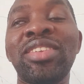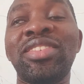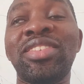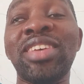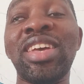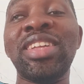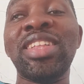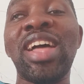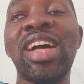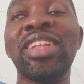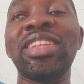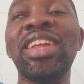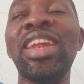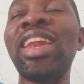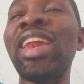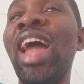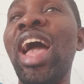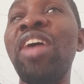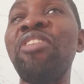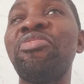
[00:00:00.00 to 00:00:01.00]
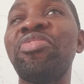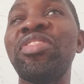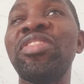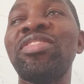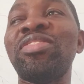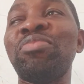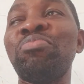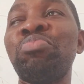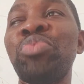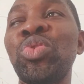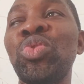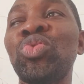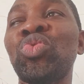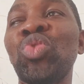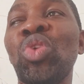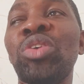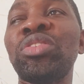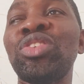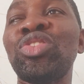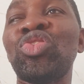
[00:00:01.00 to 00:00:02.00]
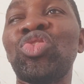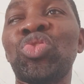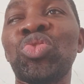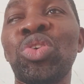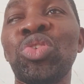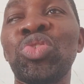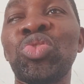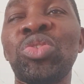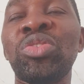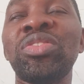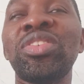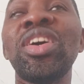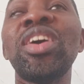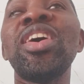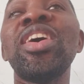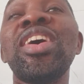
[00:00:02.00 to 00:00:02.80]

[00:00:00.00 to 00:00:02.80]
said that life is built on instructions.